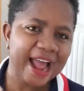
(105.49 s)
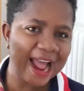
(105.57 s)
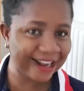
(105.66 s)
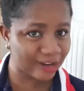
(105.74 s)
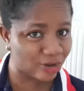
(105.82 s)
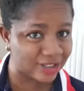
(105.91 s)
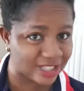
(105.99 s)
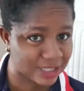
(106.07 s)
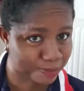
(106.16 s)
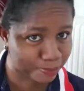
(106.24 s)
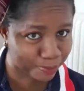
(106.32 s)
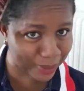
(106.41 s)
I got this
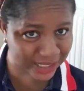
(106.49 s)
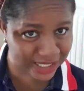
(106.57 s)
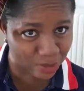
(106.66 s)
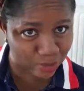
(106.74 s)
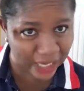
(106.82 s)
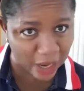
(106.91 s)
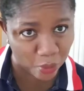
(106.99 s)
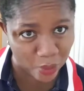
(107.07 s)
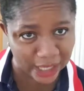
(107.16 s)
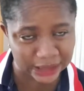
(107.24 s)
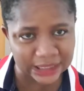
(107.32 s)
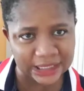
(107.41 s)
particular
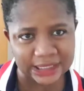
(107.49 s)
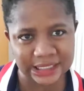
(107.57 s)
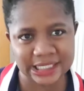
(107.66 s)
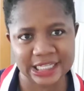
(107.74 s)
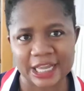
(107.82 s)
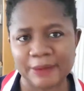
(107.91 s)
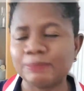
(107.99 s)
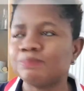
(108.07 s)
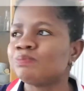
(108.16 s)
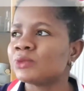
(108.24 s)
one in DM.